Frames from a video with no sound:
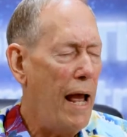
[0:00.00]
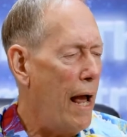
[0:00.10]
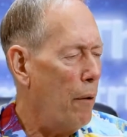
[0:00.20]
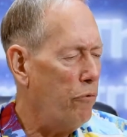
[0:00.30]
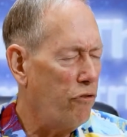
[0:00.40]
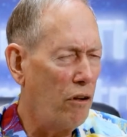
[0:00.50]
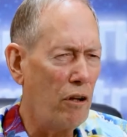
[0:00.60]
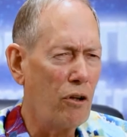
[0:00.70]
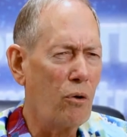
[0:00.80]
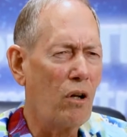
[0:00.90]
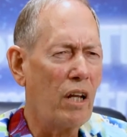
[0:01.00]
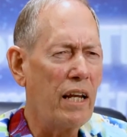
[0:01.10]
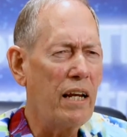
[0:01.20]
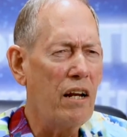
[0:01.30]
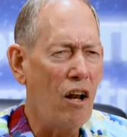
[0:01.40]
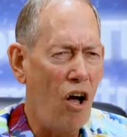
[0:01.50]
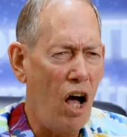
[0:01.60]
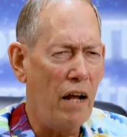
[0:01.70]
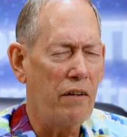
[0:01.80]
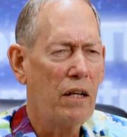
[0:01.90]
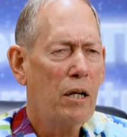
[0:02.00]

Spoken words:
Absolutely not.